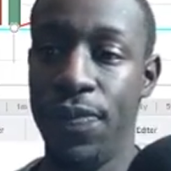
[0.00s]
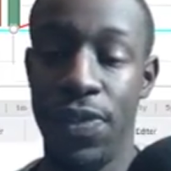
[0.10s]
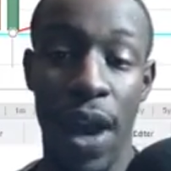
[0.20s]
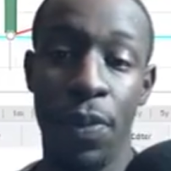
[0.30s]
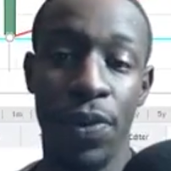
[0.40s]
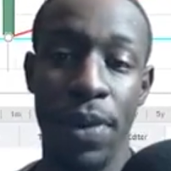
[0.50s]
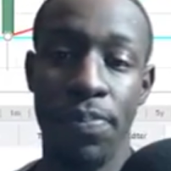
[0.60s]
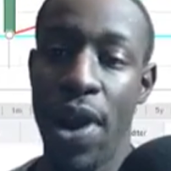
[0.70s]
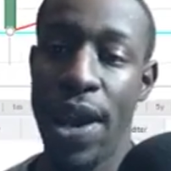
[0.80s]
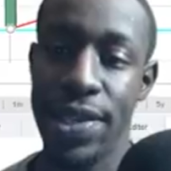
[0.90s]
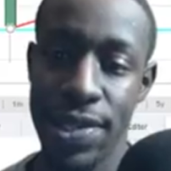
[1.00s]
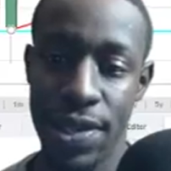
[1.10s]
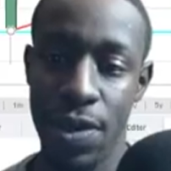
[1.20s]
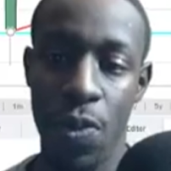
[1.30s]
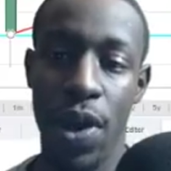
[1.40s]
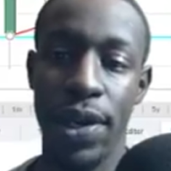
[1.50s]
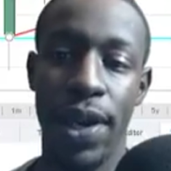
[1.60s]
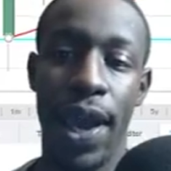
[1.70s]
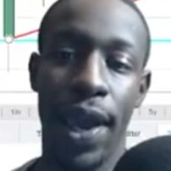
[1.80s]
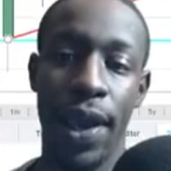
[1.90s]
doubled in price in one
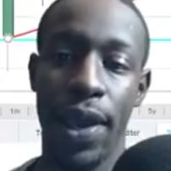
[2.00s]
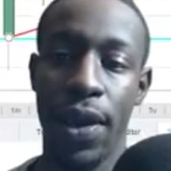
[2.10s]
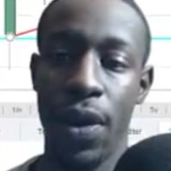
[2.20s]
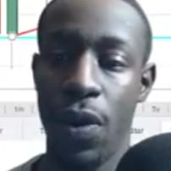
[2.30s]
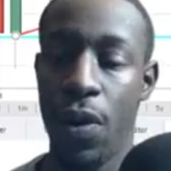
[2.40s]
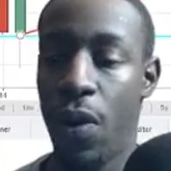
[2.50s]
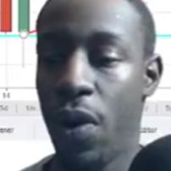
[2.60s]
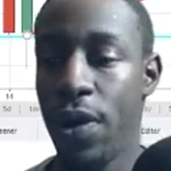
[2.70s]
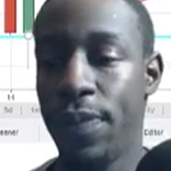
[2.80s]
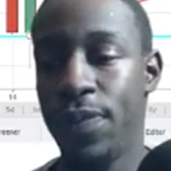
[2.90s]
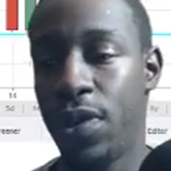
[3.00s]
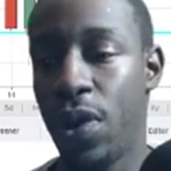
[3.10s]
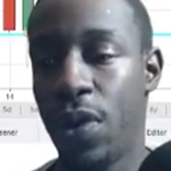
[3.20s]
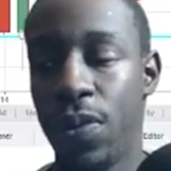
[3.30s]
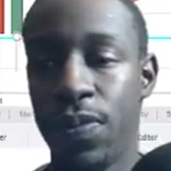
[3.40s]
day, or, you know,